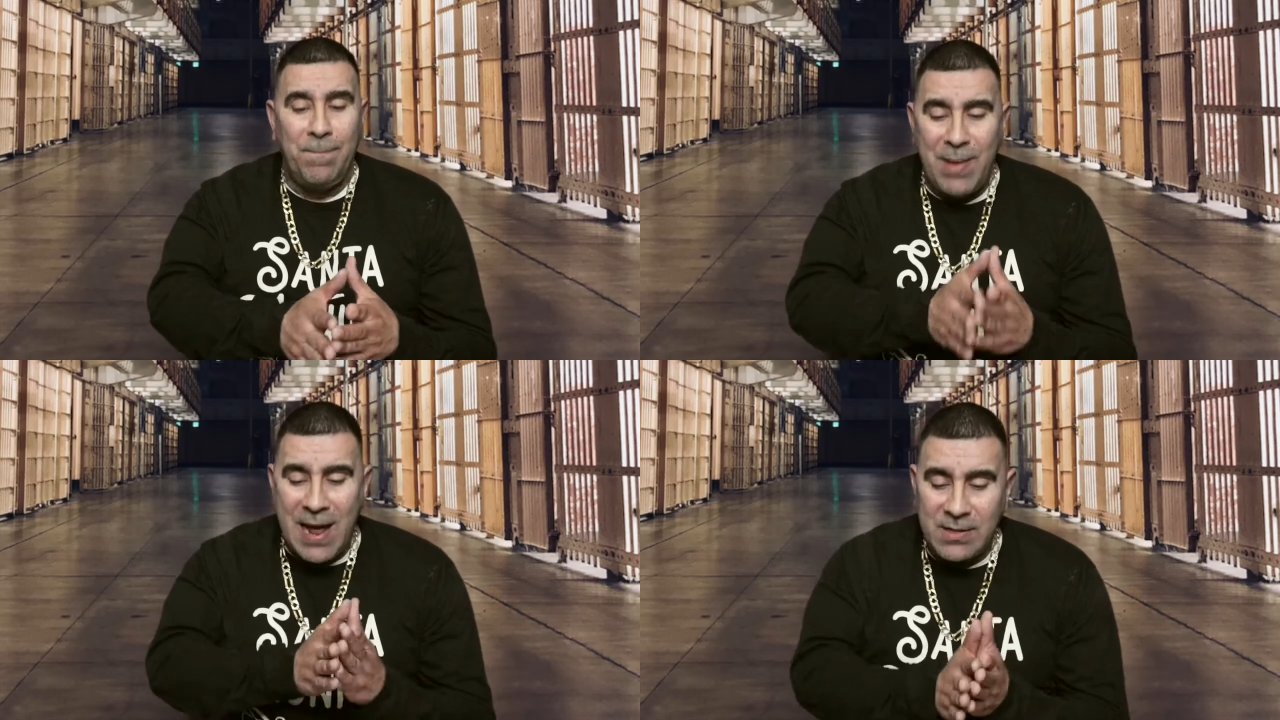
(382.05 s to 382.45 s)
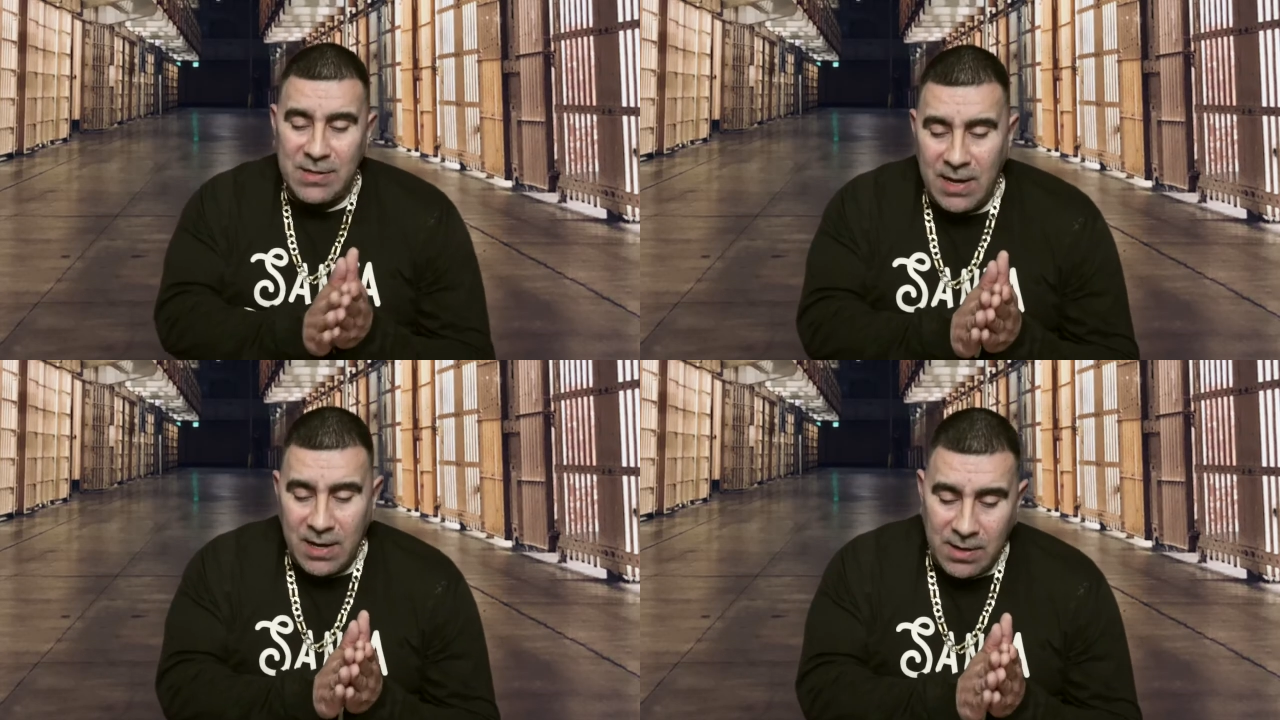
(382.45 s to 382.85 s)
back
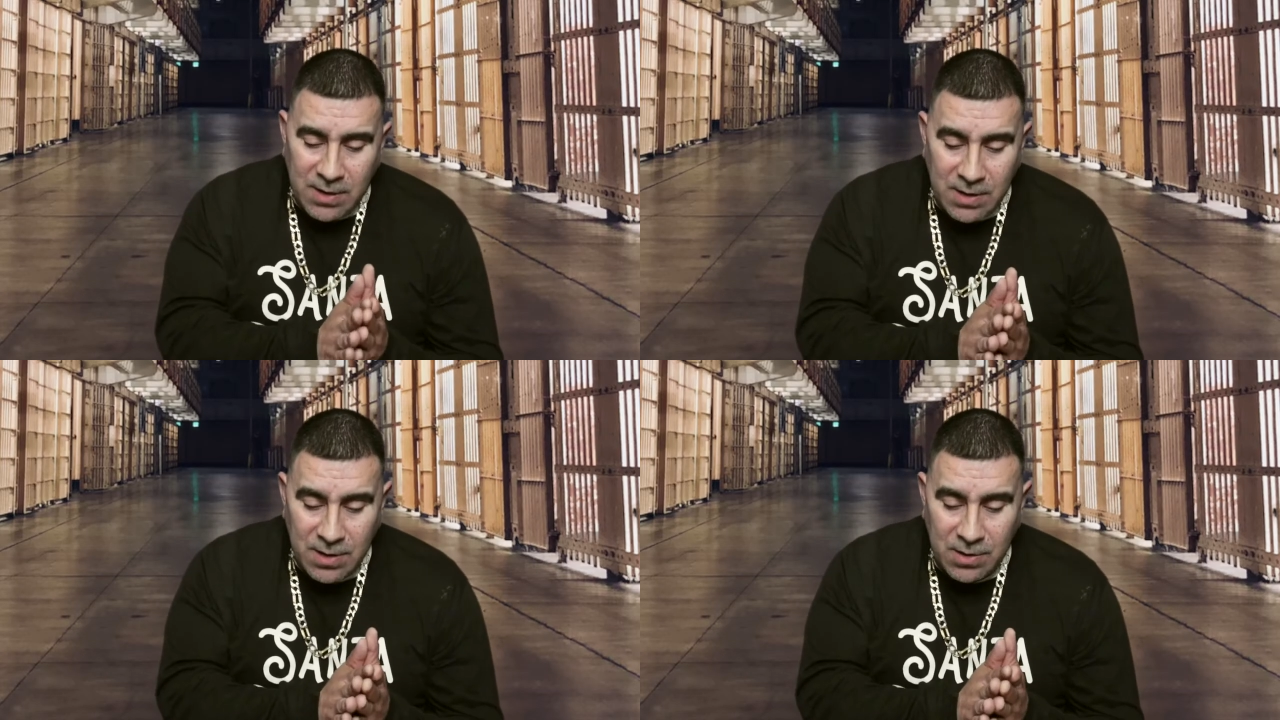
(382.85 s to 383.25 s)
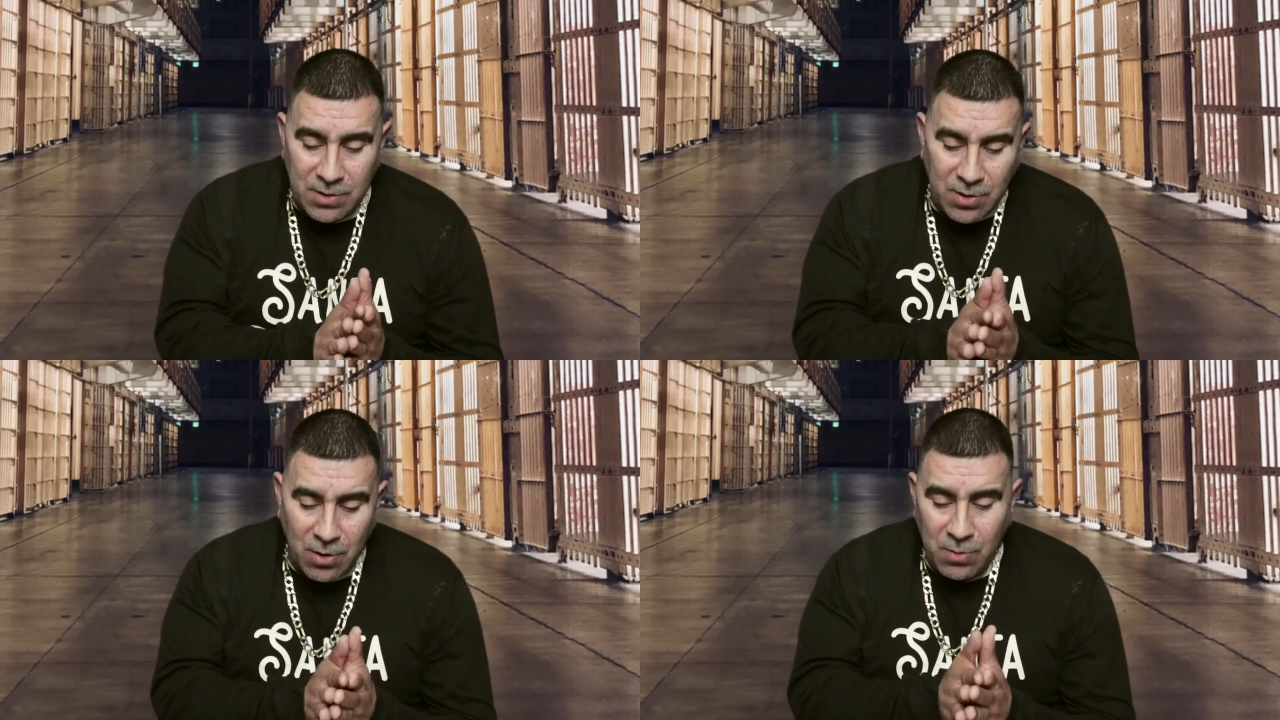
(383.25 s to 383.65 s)
then,
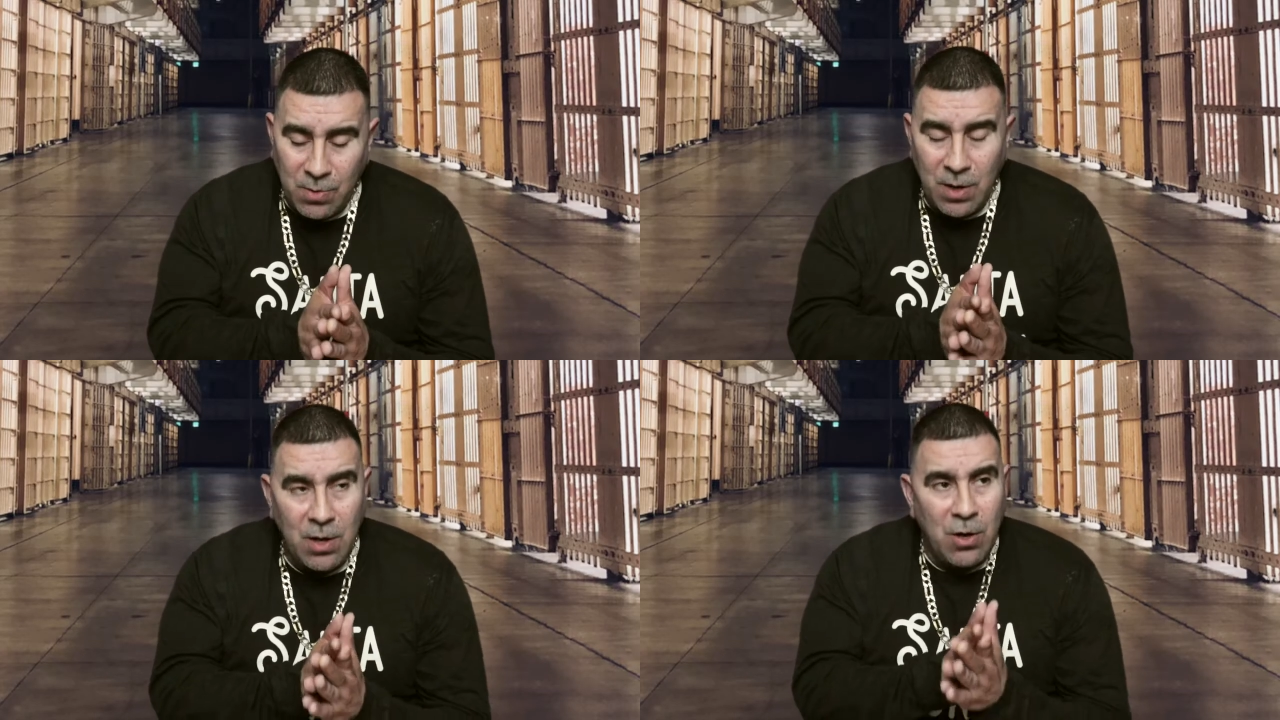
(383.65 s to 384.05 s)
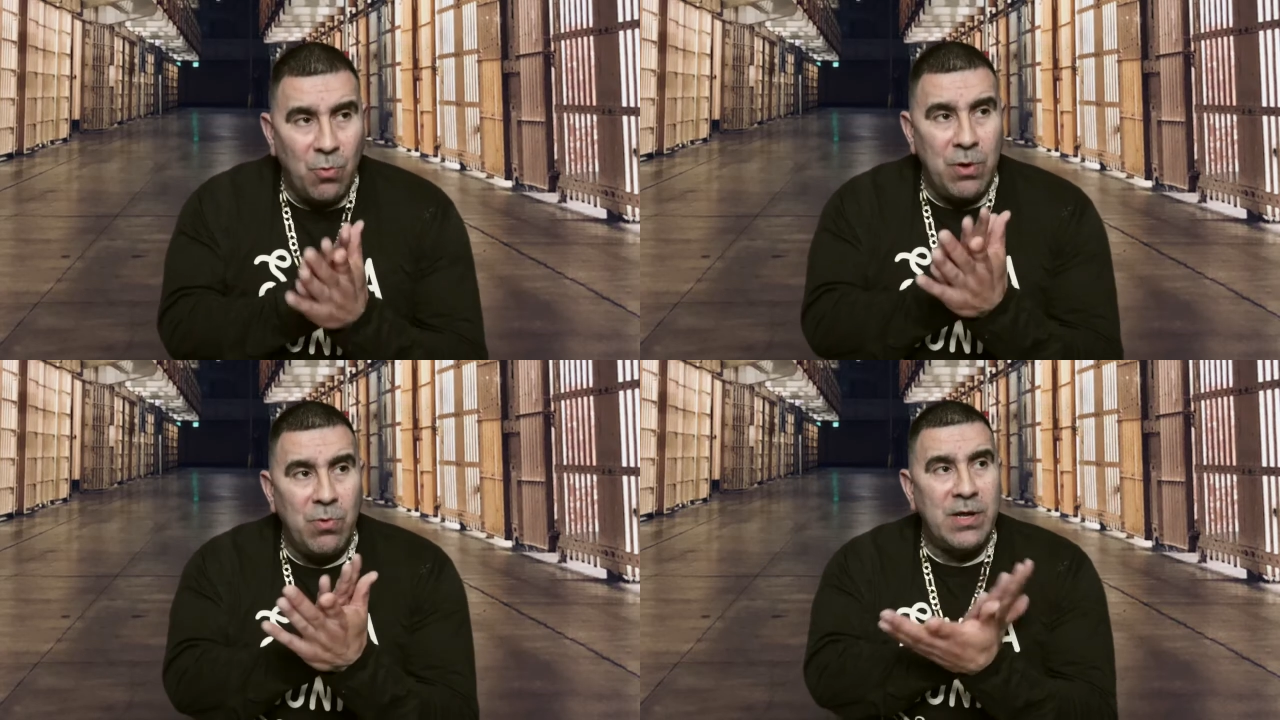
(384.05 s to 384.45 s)
you know,
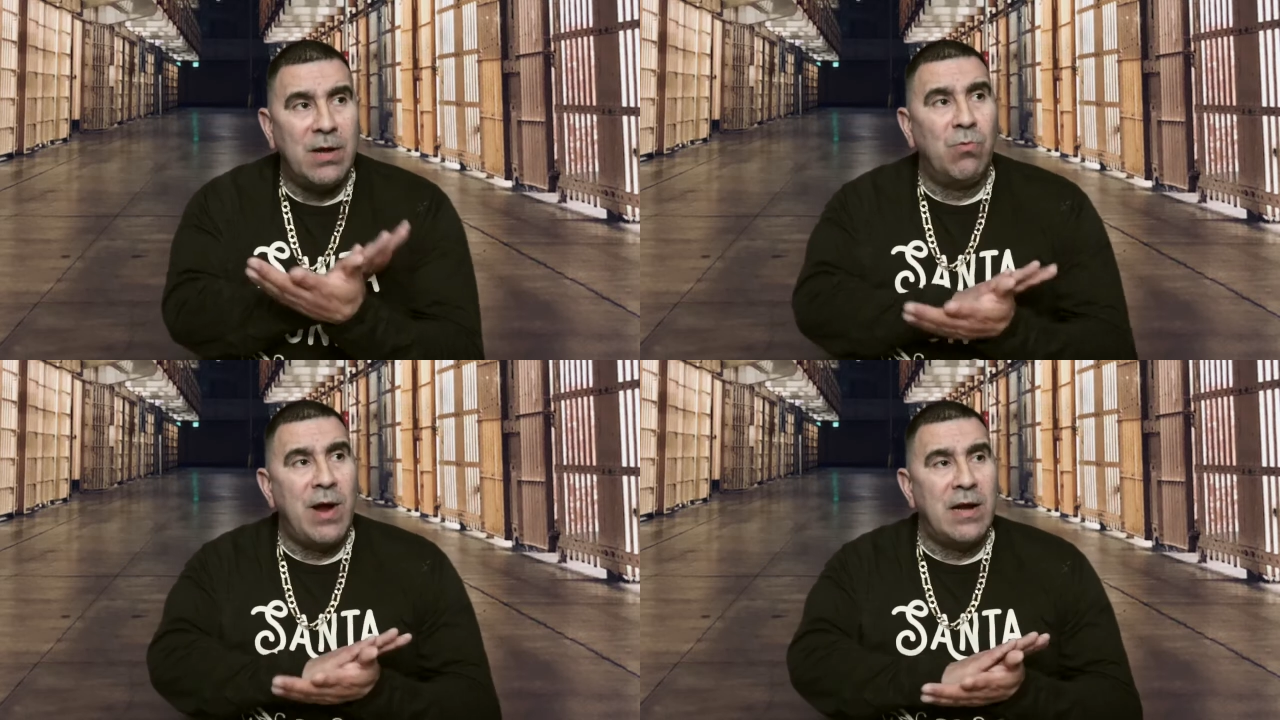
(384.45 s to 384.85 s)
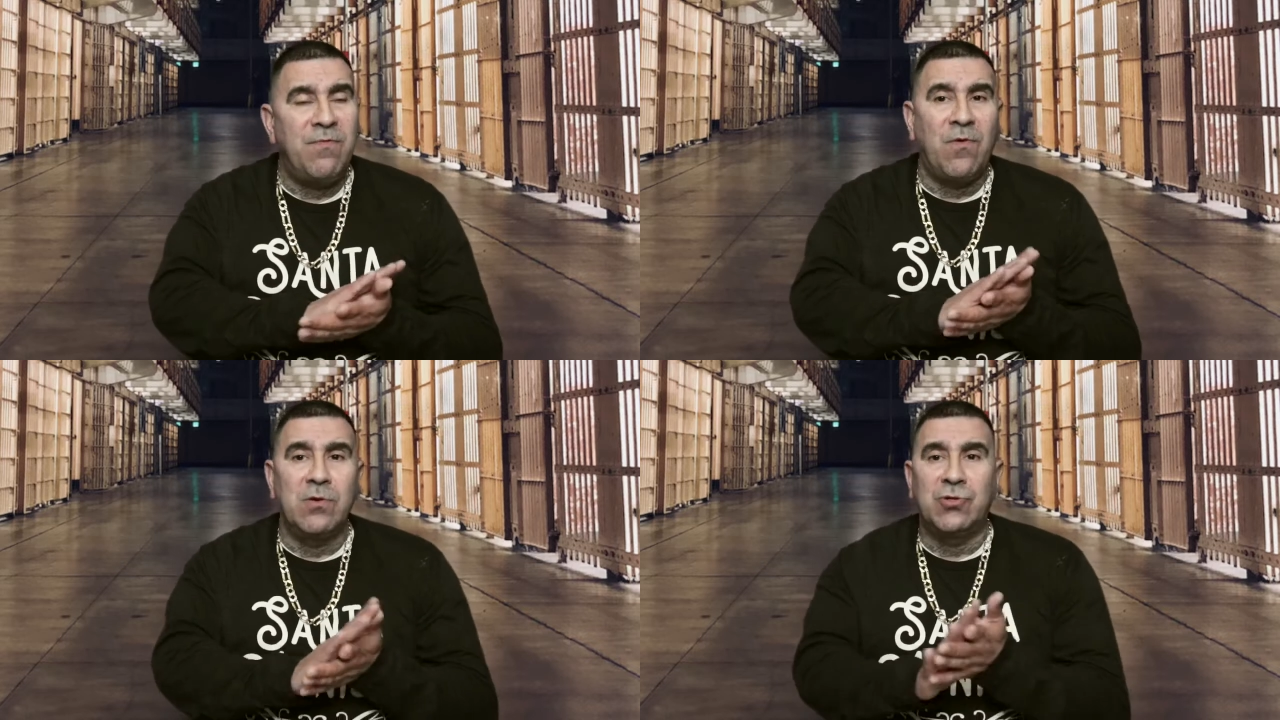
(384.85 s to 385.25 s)
we would get ready
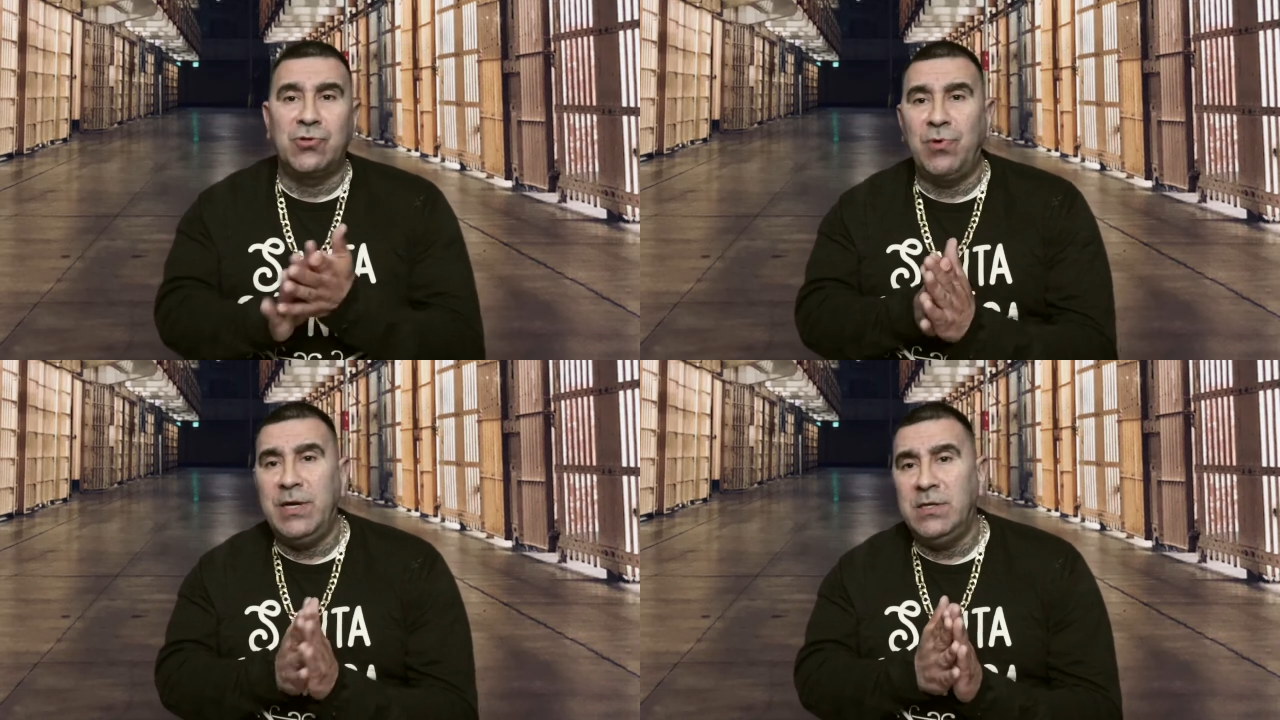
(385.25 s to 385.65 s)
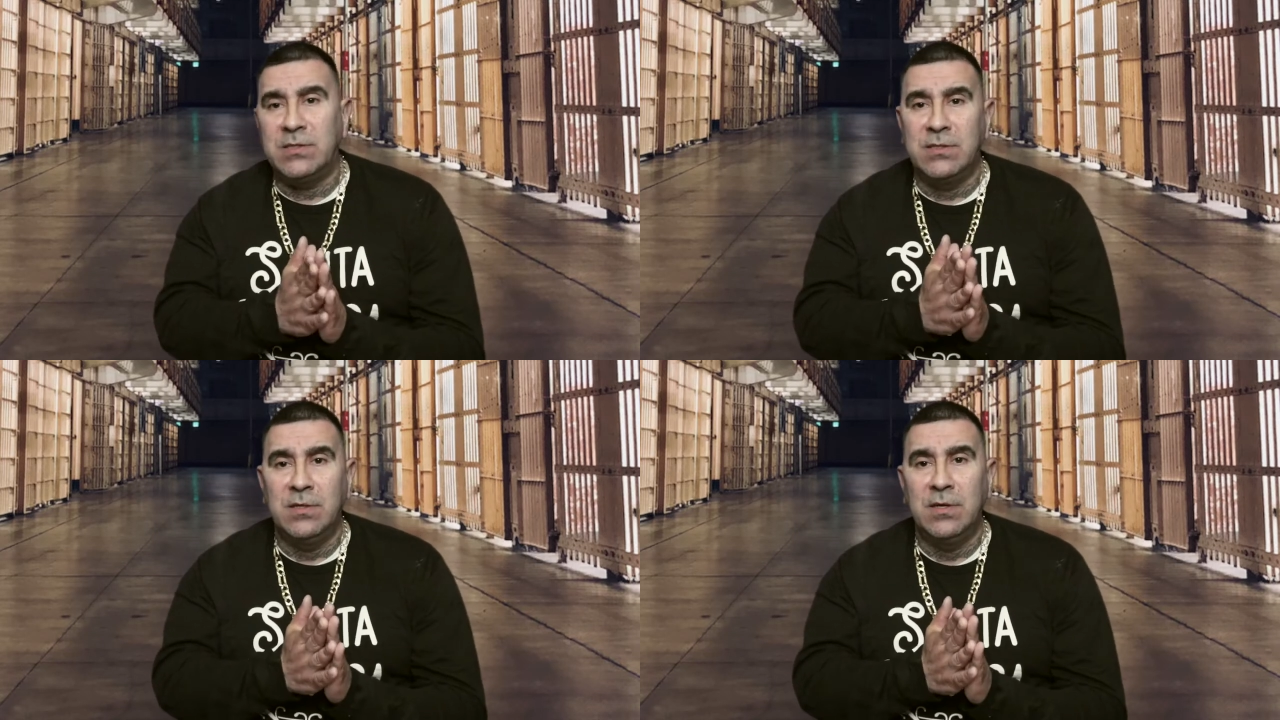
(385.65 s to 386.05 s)
for the
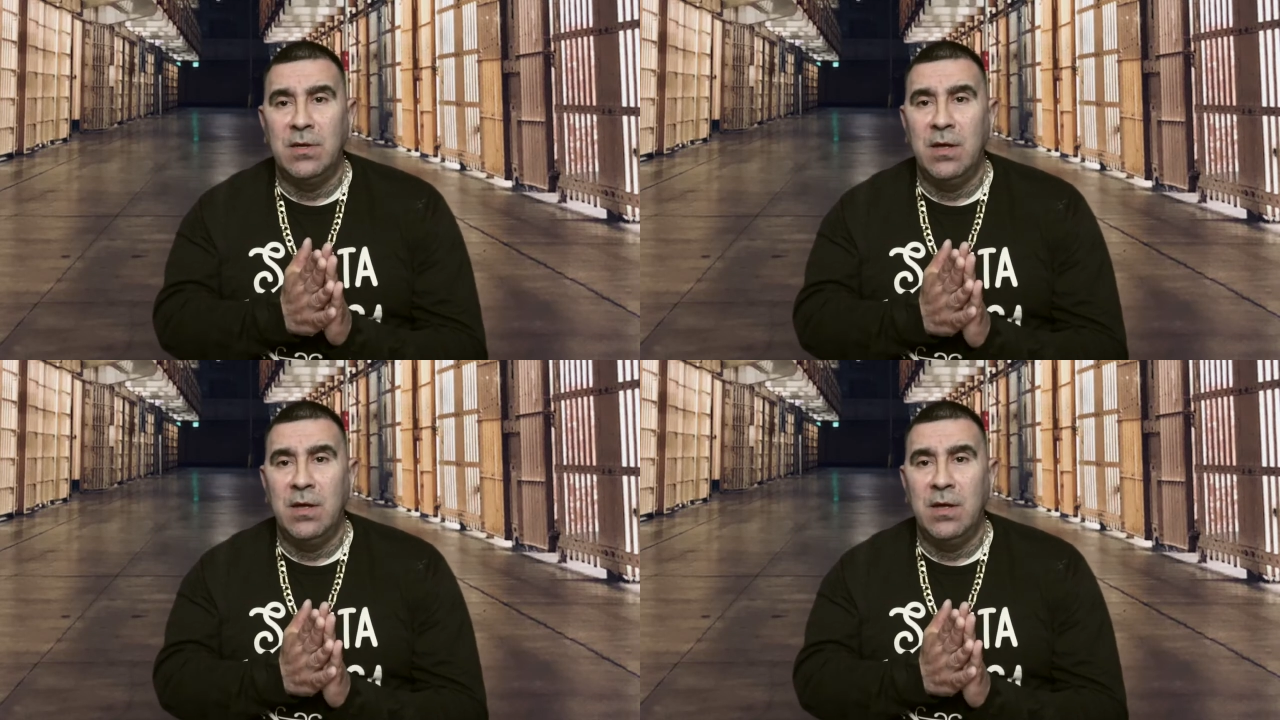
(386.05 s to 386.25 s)
streets.